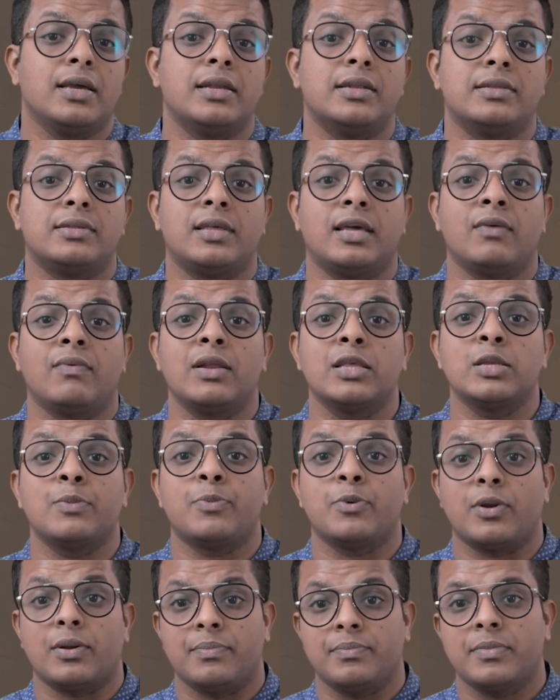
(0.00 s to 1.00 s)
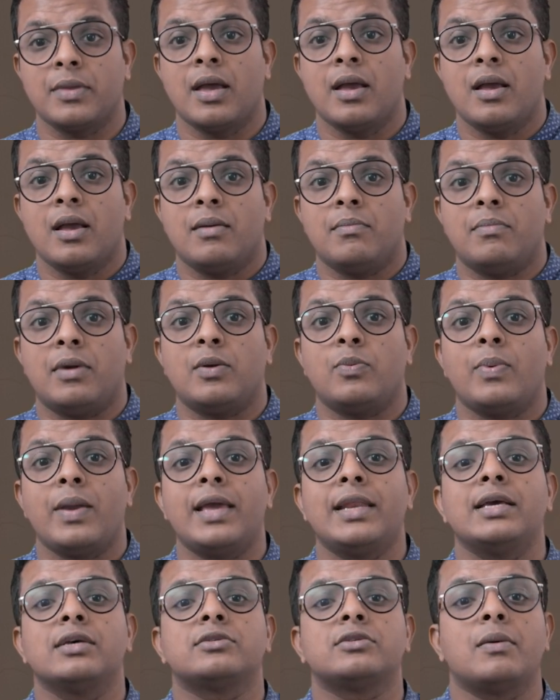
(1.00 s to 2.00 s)
in Thiruvananthapuram, but
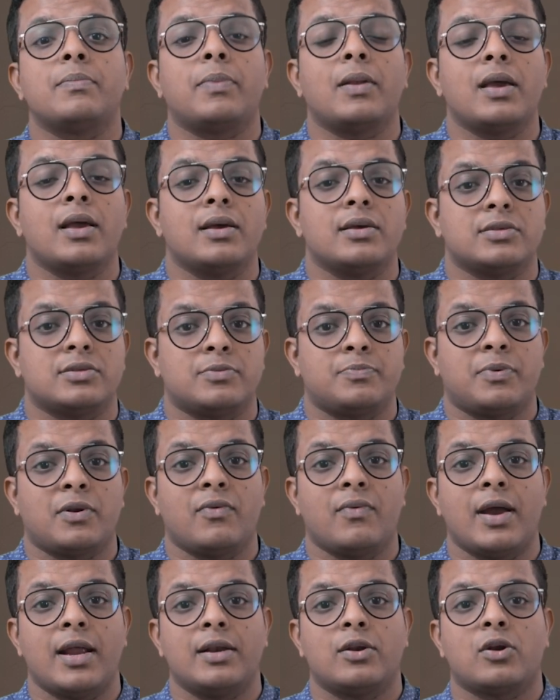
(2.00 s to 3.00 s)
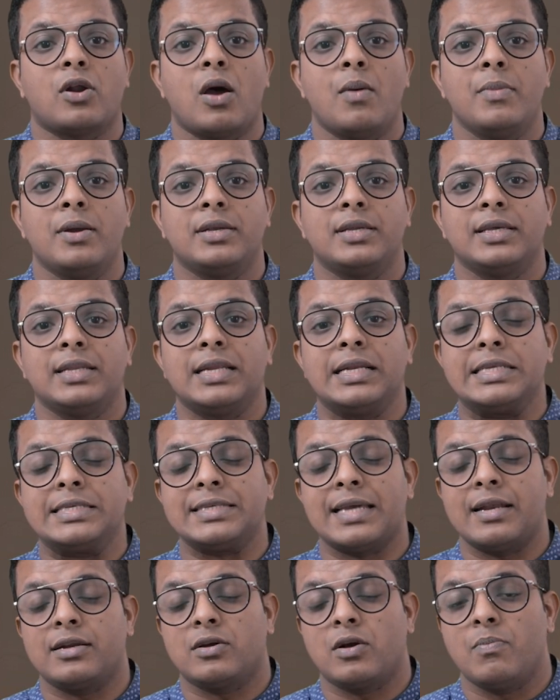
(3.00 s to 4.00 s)
various suppliers provide raw materials
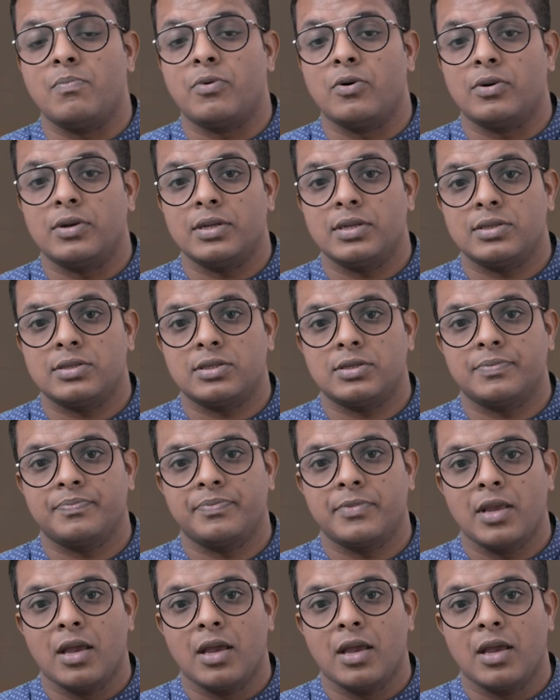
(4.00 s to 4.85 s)
and components.